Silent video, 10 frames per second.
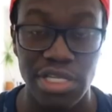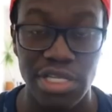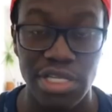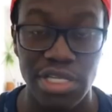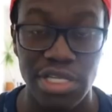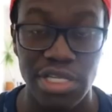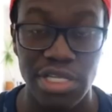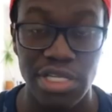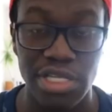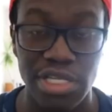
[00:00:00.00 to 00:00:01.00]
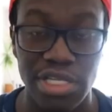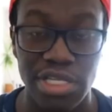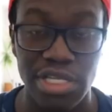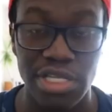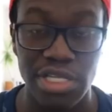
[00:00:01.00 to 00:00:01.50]

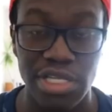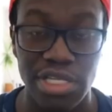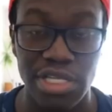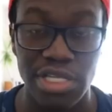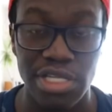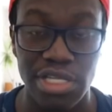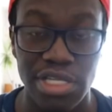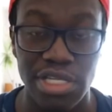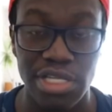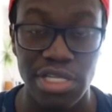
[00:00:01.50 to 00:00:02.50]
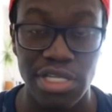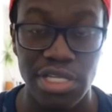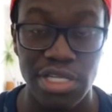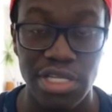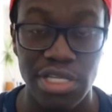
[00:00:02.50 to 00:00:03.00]

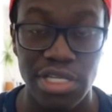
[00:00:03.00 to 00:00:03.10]
The person shown says nothing.